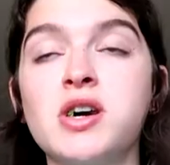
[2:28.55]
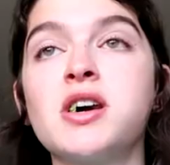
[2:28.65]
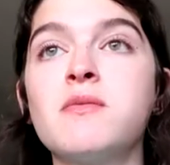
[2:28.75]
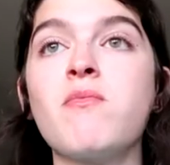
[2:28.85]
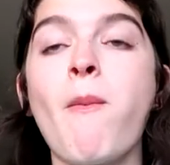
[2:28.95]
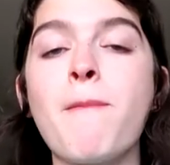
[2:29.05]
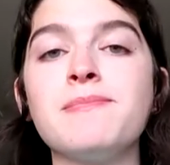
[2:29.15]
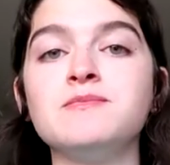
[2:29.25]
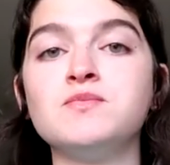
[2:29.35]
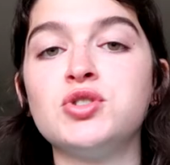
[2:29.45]
Welcome
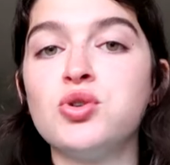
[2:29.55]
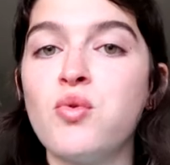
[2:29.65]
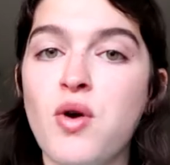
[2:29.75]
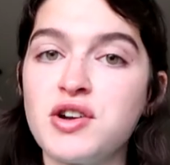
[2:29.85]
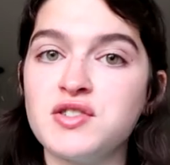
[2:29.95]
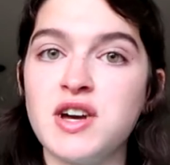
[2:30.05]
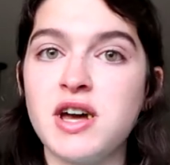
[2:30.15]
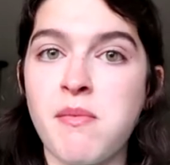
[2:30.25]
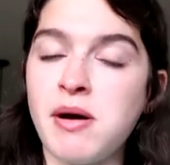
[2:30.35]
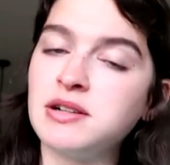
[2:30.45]
to a work
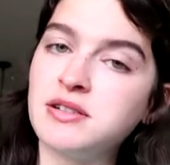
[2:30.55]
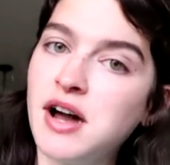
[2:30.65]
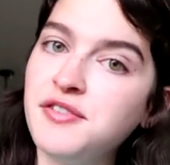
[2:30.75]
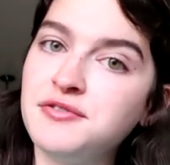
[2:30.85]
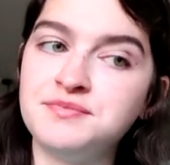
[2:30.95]
day in my life